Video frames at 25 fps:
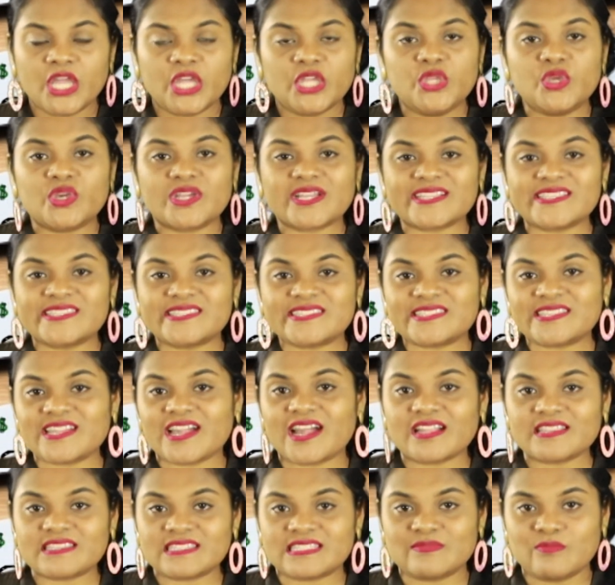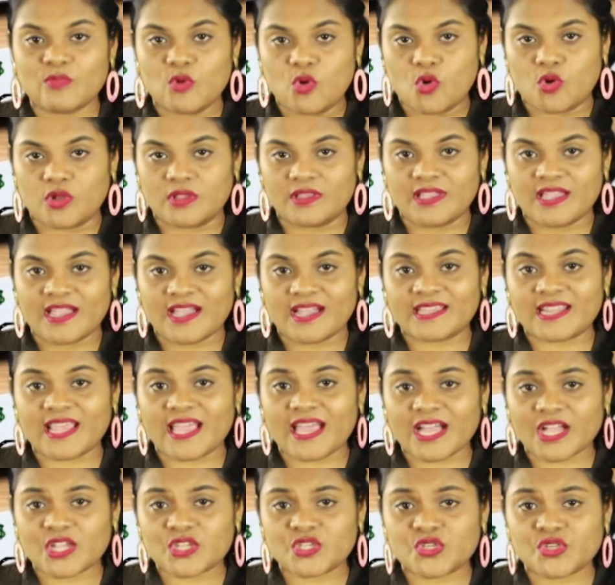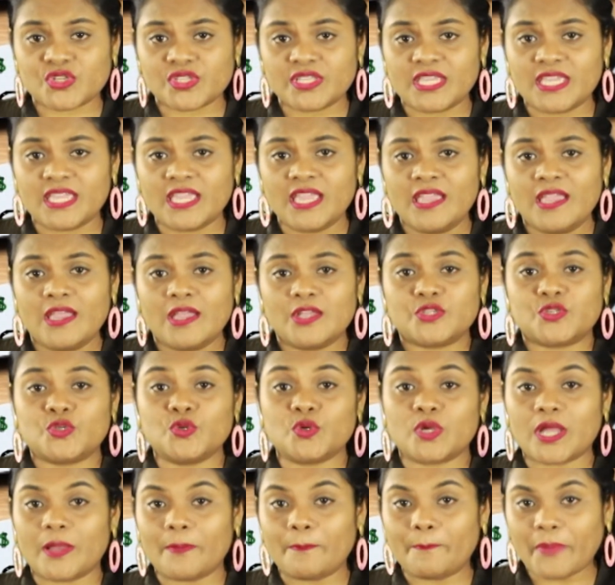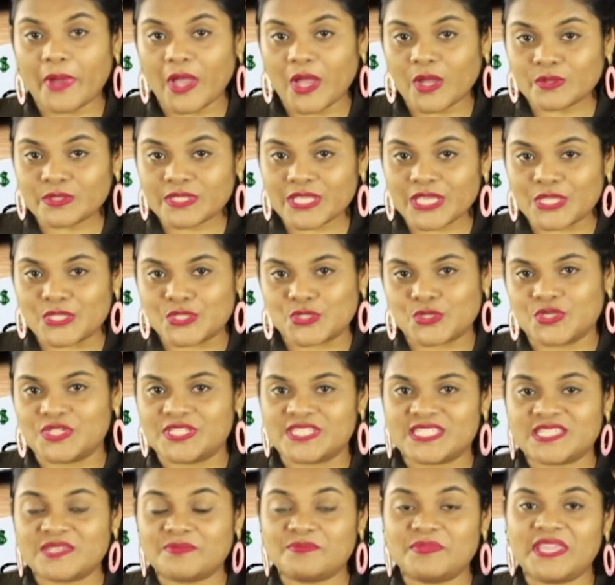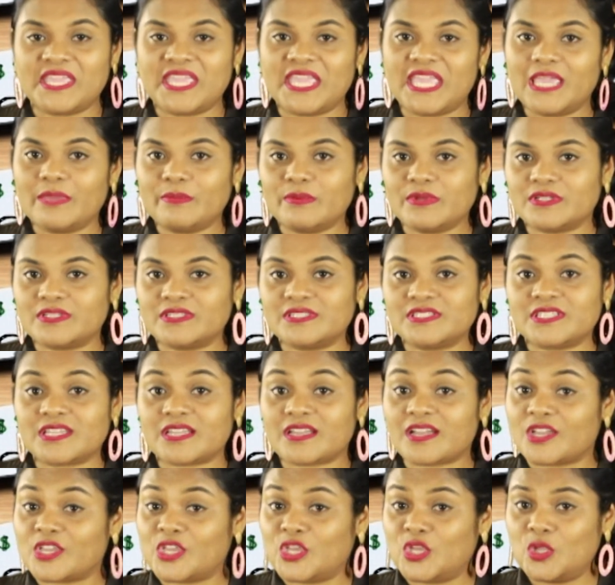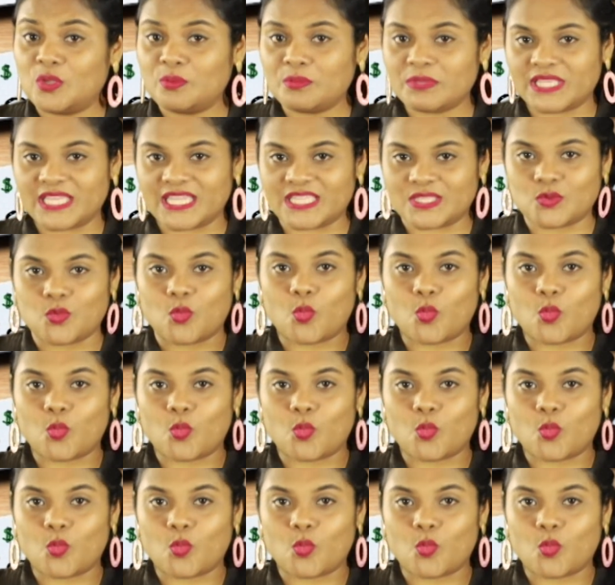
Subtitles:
you can start small and actually, through compound interest, be able to accumulate